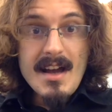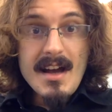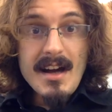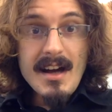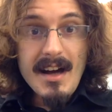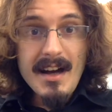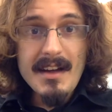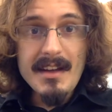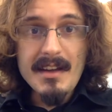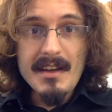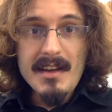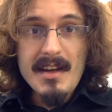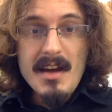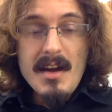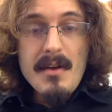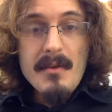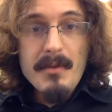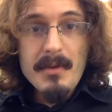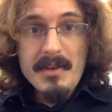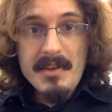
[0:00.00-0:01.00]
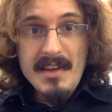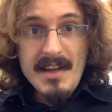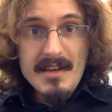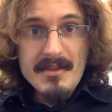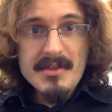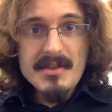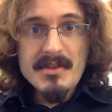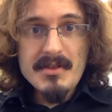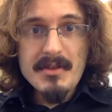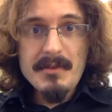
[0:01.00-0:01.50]
Hi, for
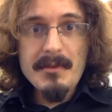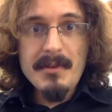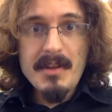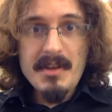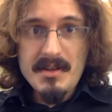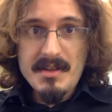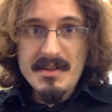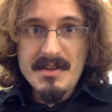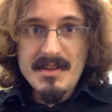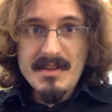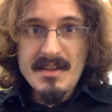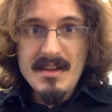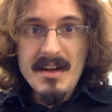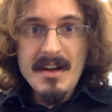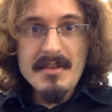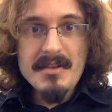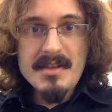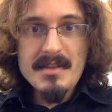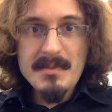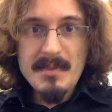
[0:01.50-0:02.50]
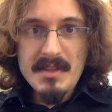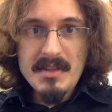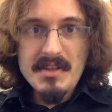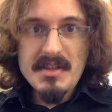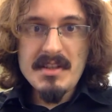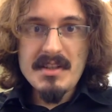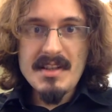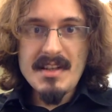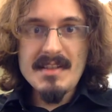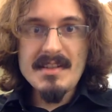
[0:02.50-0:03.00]
thousands of years, our
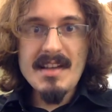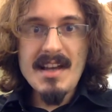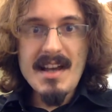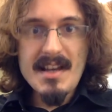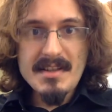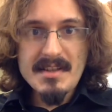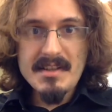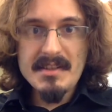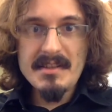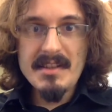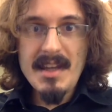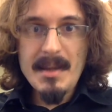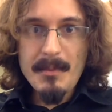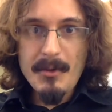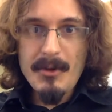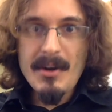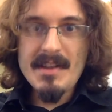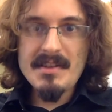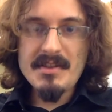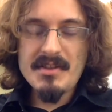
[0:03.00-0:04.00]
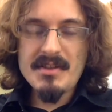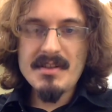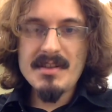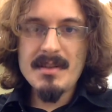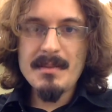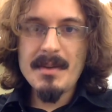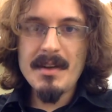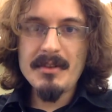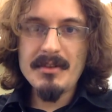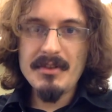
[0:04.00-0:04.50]
species has asked deep questions
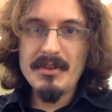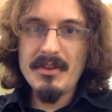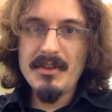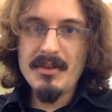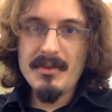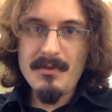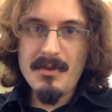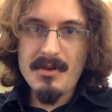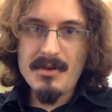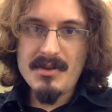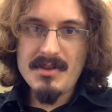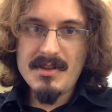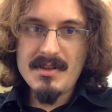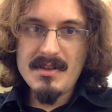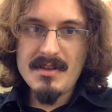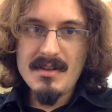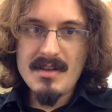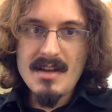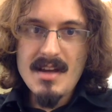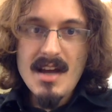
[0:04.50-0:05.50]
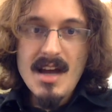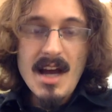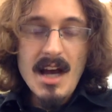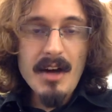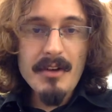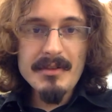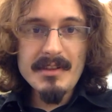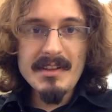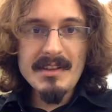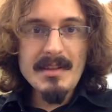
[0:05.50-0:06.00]
about the universe. How
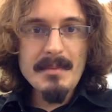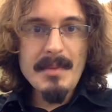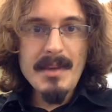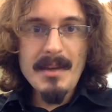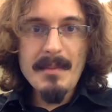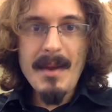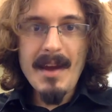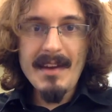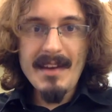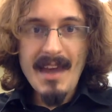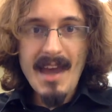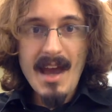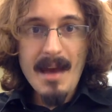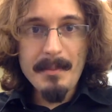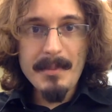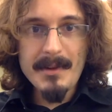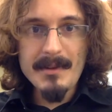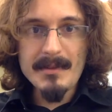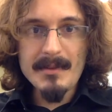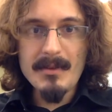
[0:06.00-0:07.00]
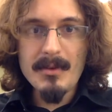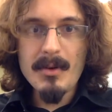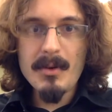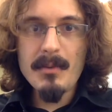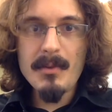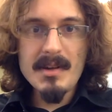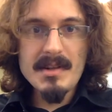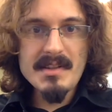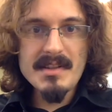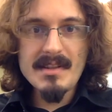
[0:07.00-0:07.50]
did the Big Bang happen, or
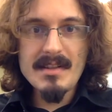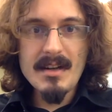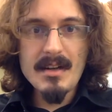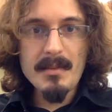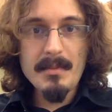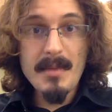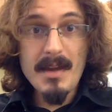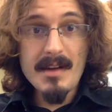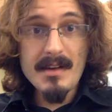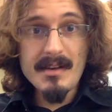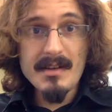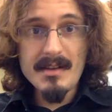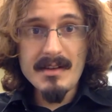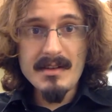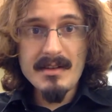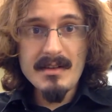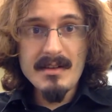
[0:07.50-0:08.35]
what is dark matter?